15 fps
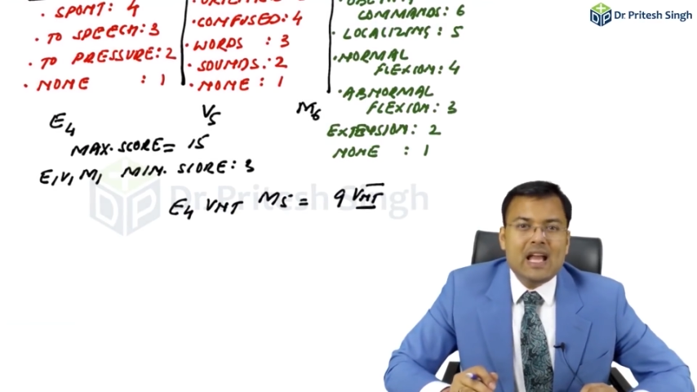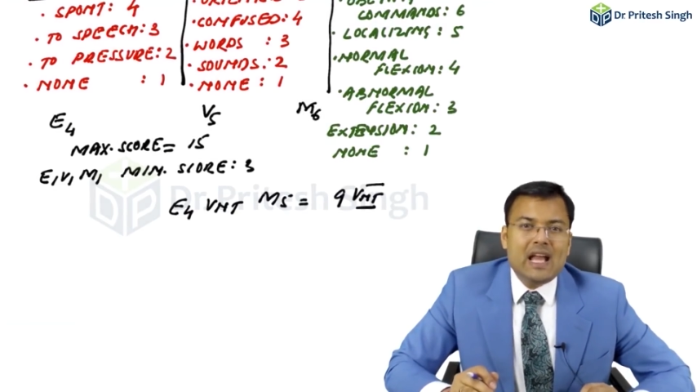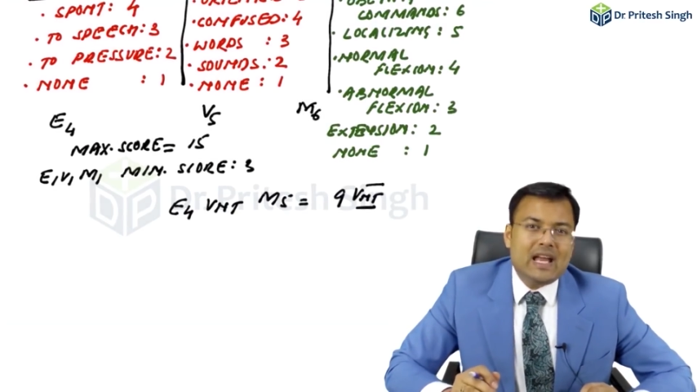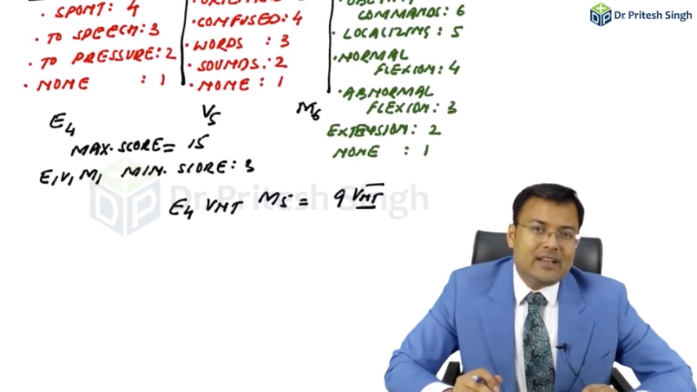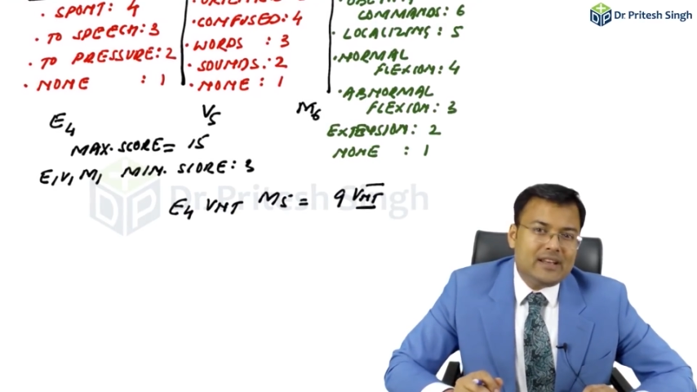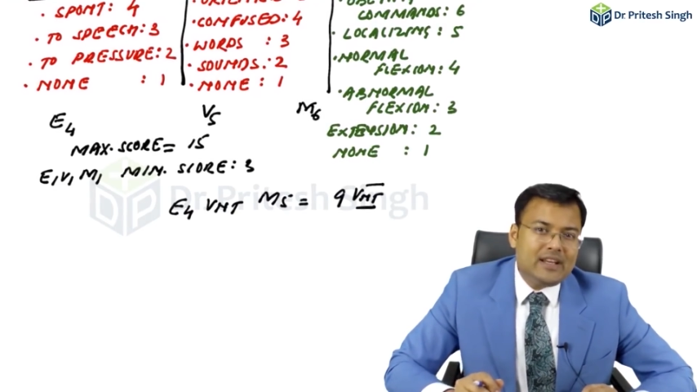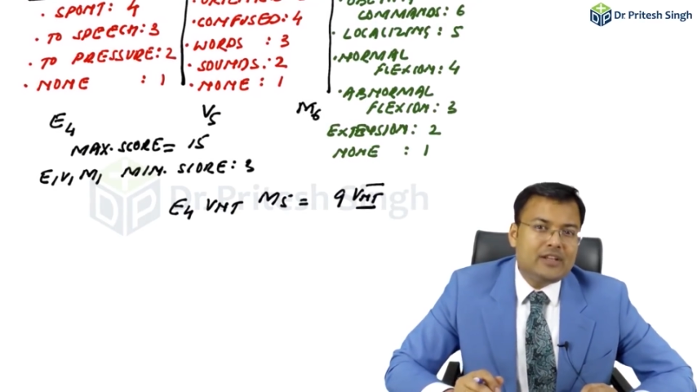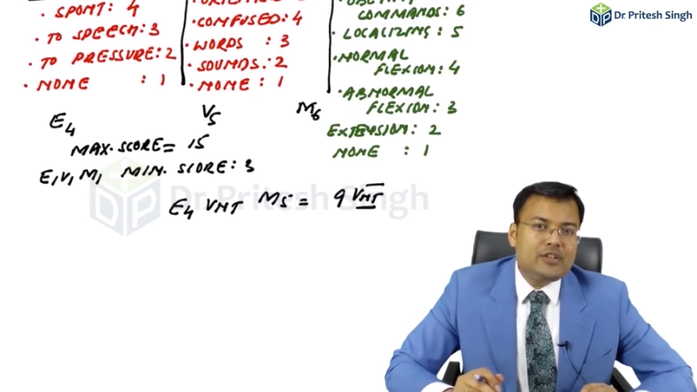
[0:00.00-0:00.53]

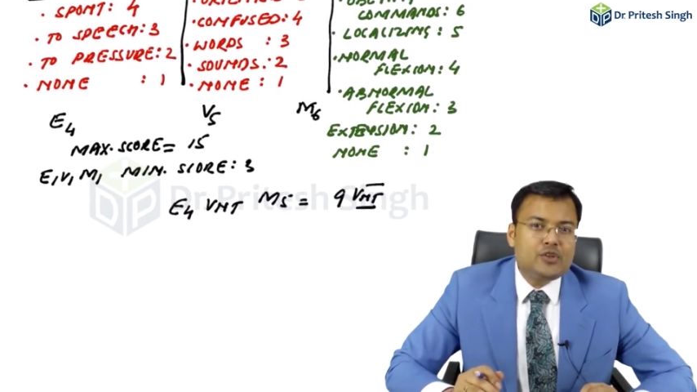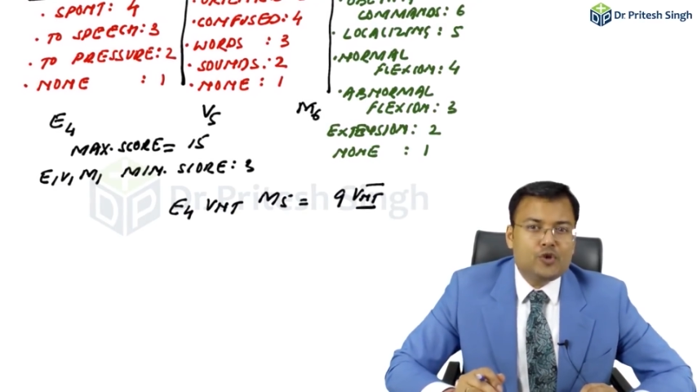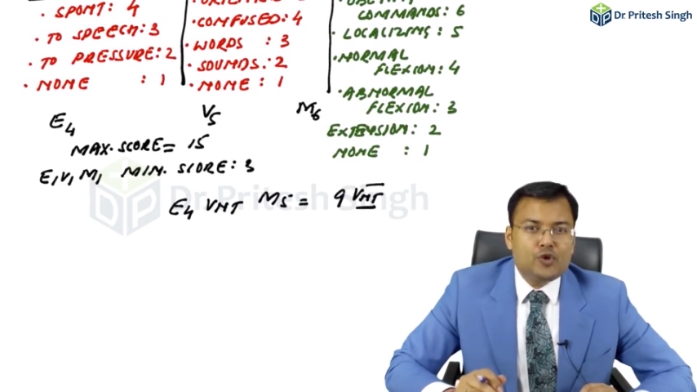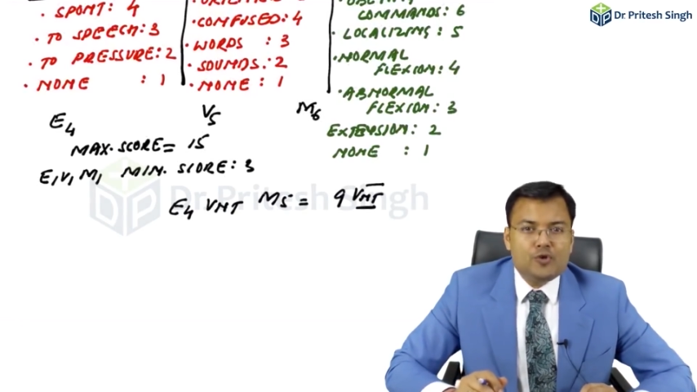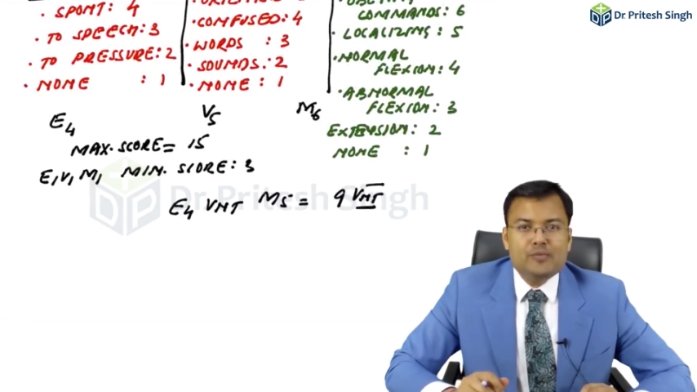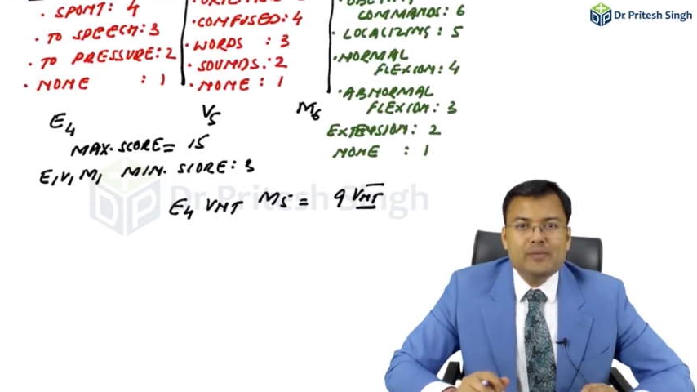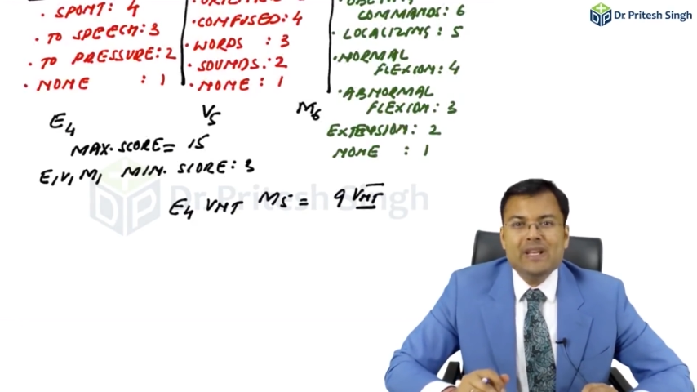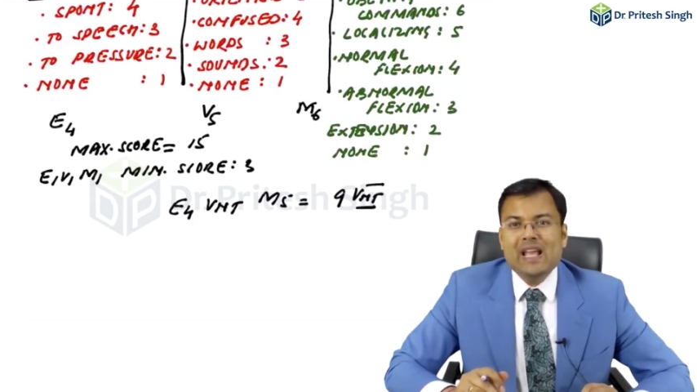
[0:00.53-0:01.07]
and it
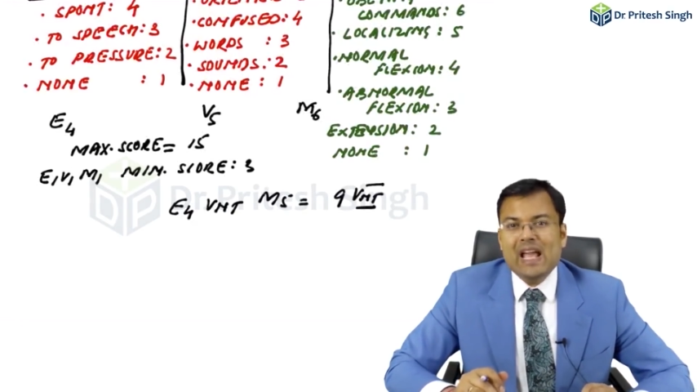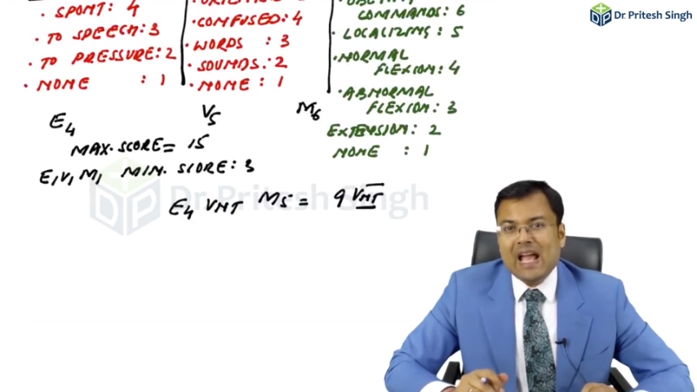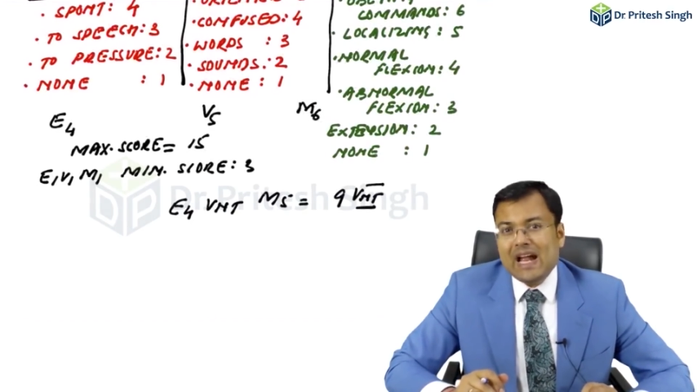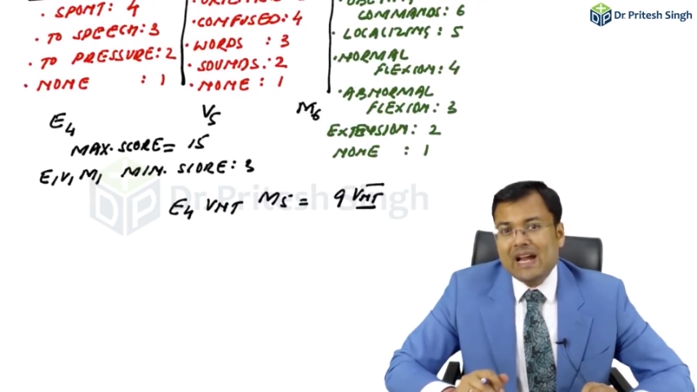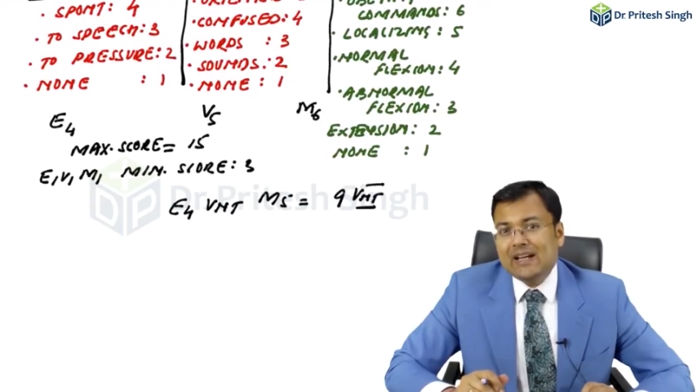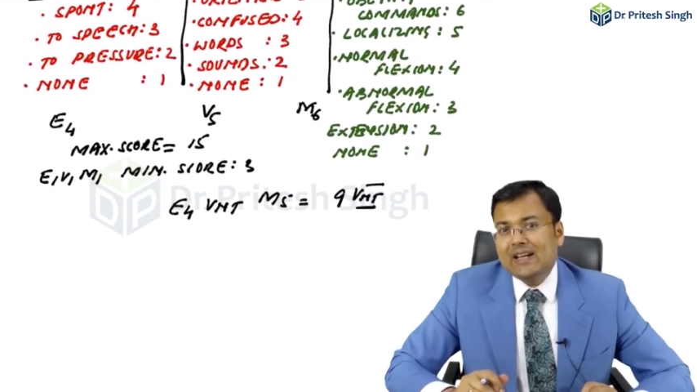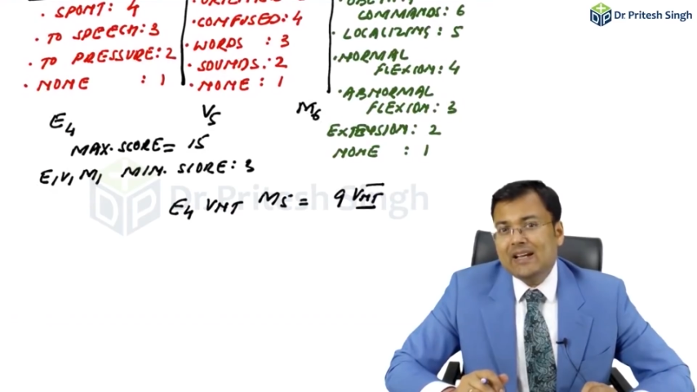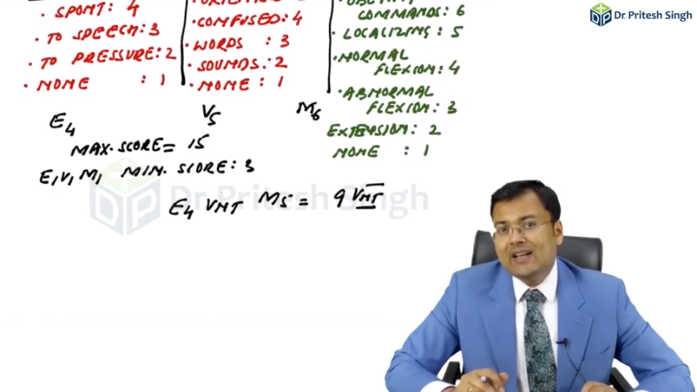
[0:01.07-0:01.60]
should be
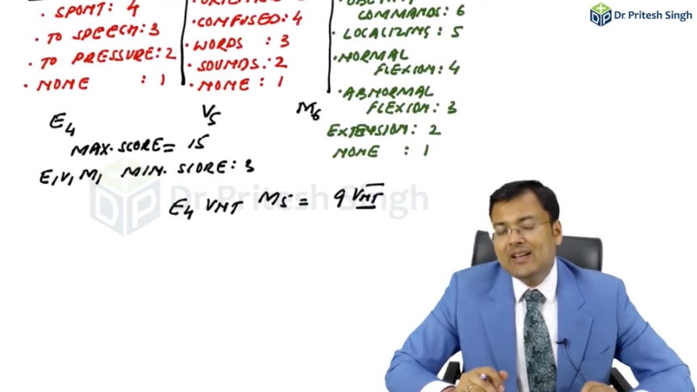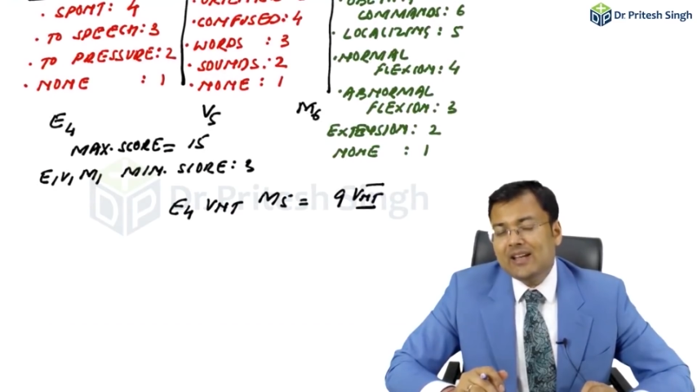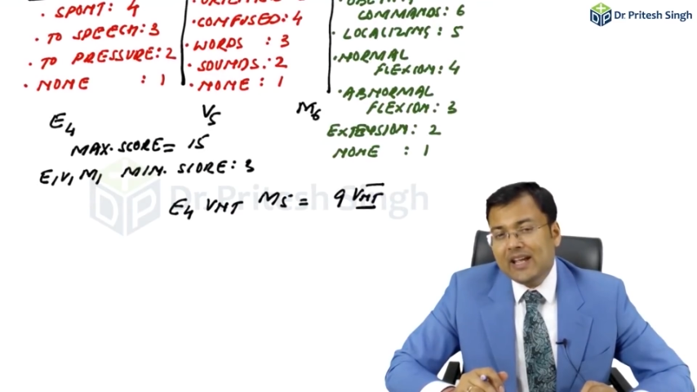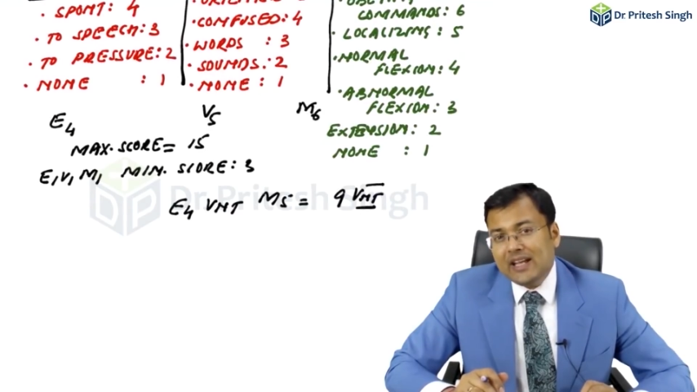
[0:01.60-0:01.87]
added